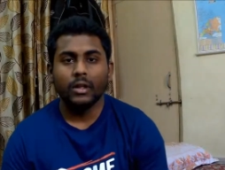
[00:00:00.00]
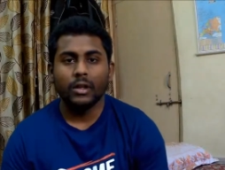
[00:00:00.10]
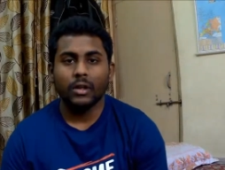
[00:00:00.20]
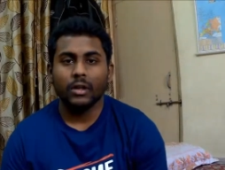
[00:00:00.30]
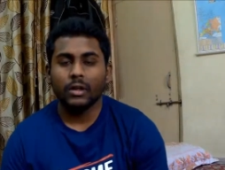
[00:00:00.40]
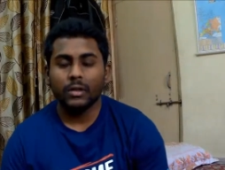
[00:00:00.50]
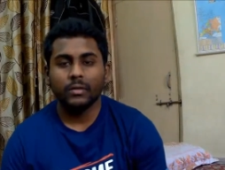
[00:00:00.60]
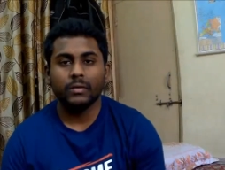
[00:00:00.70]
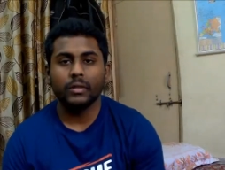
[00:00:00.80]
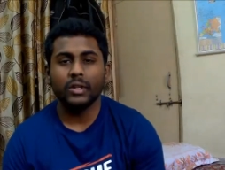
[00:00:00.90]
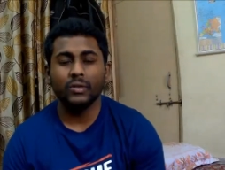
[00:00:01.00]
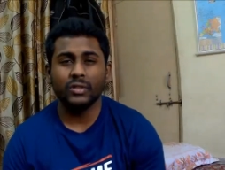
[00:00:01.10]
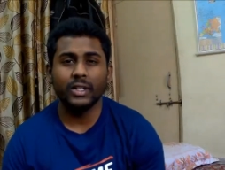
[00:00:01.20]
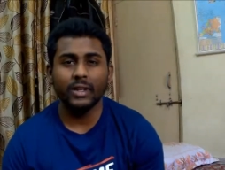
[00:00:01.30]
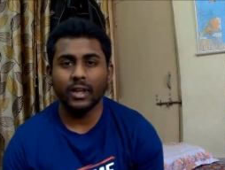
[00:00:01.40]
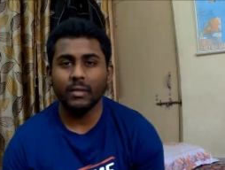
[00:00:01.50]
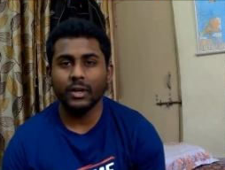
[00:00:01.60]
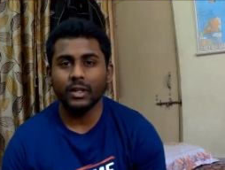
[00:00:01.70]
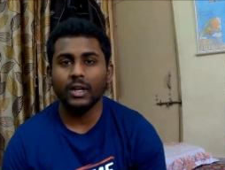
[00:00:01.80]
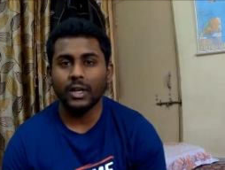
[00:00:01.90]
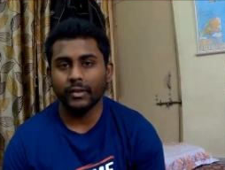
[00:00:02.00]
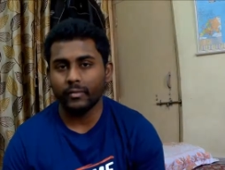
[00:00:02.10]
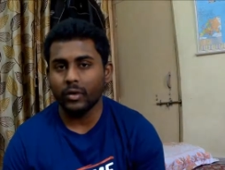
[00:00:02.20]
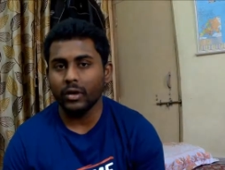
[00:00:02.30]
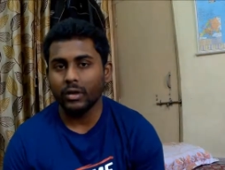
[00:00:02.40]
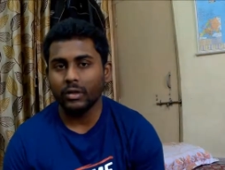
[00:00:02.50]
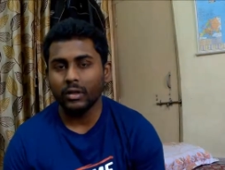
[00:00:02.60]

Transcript: uh, the new city helmet that I have bought.